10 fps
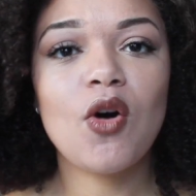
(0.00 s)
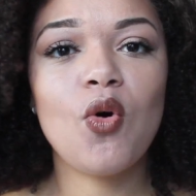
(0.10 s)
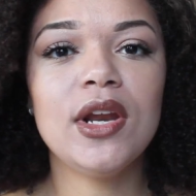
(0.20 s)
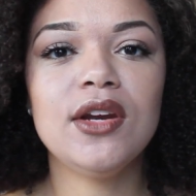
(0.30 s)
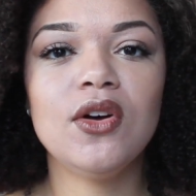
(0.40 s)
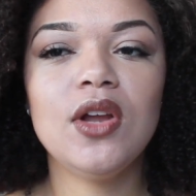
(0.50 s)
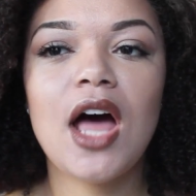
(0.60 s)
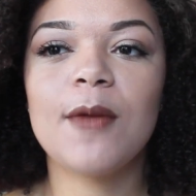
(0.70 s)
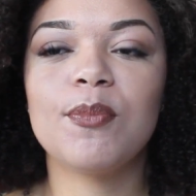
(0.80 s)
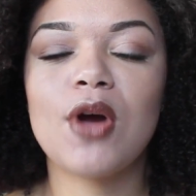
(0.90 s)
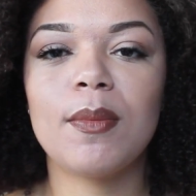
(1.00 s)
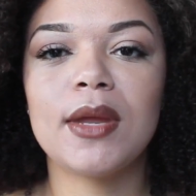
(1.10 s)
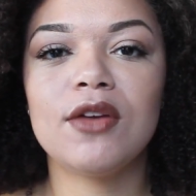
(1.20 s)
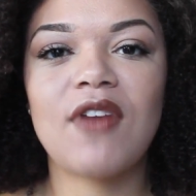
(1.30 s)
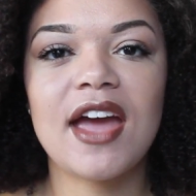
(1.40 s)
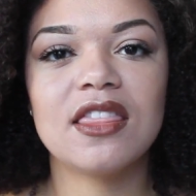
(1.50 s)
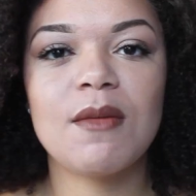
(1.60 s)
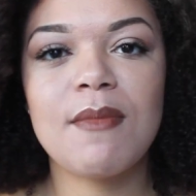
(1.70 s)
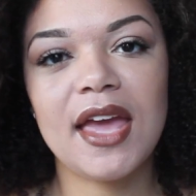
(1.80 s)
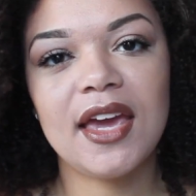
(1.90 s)
All in all, I'd probably rate the
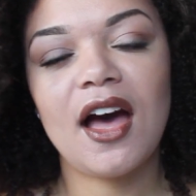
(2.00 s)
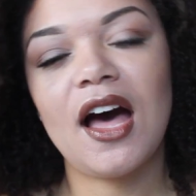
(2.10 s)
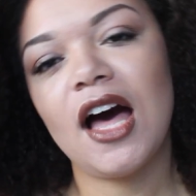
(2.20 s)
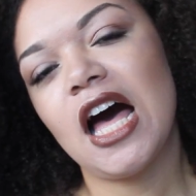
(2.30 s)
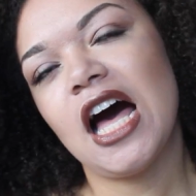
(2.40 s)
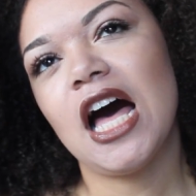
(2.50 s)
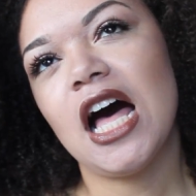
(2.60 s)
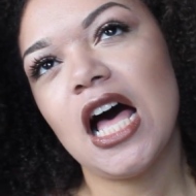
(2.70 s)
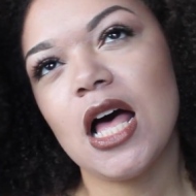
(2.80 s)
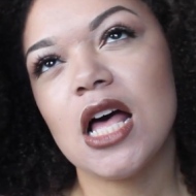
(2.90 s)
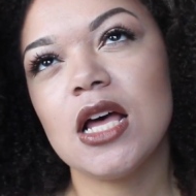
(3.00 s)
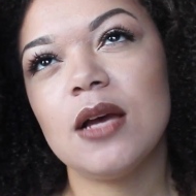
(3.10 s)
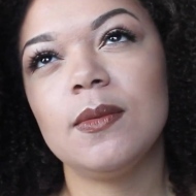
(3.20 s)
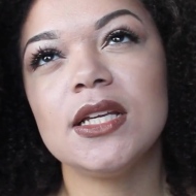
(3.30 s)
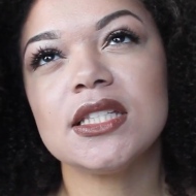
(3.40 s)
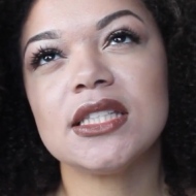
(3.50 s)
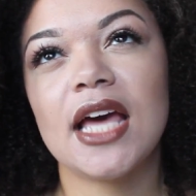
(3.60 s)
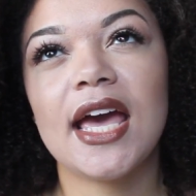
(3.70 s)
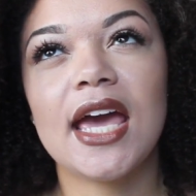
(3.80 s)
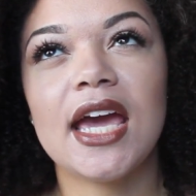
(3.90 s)
makeup, let's
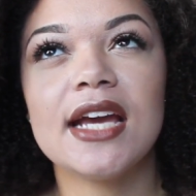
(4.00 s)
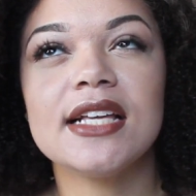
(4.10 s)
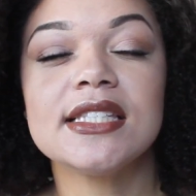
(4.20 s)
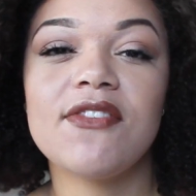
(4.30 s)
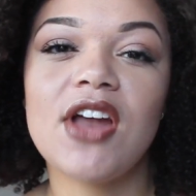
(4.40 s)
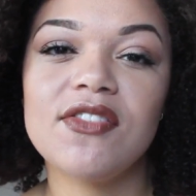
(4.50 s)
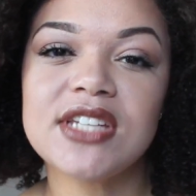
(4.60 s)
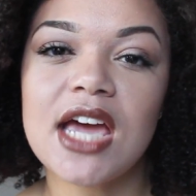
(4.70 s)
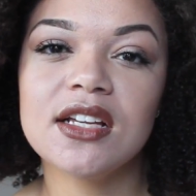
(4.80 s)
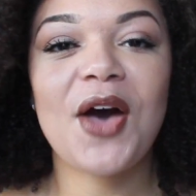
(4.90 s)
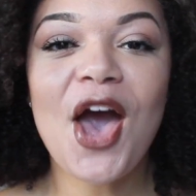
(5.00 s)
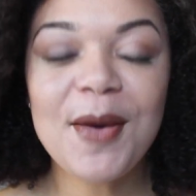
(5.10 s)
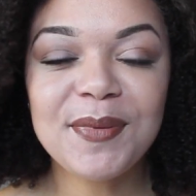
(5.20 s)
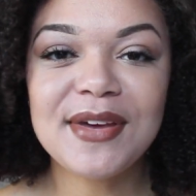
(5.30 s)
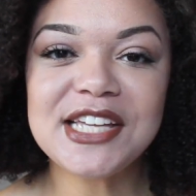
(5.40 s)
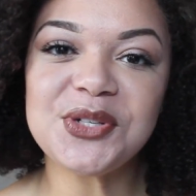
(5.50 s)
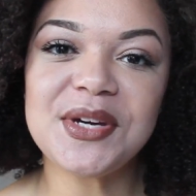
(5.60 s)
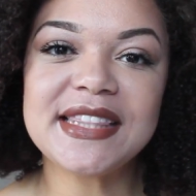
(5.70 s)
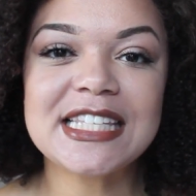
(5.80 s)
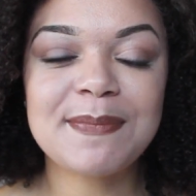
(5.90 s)
say 7 out of 10. I hope you
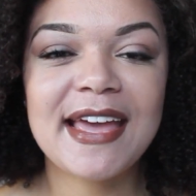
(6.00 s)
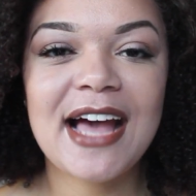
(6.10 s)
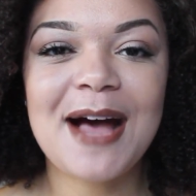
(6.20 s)
enjoyed this makeup